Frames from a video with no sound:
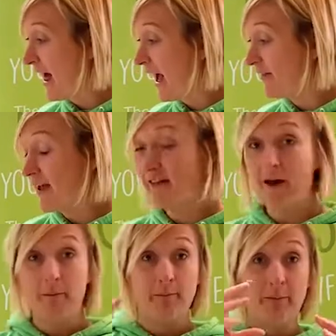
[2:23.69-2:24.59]
And then
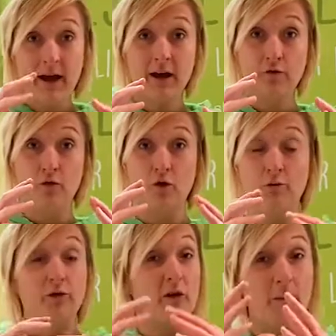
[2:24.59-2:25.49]
the bigger
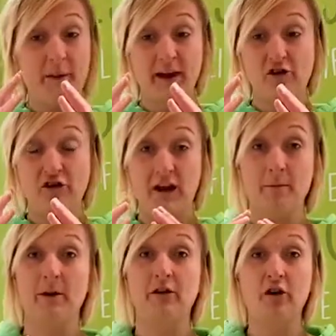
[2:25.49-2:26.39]
rooms, or the bigger
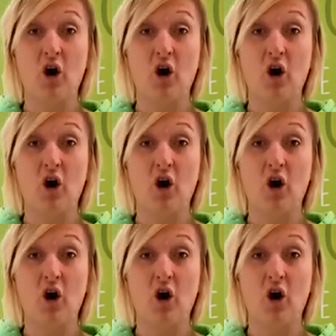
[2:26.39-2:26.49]
chambers,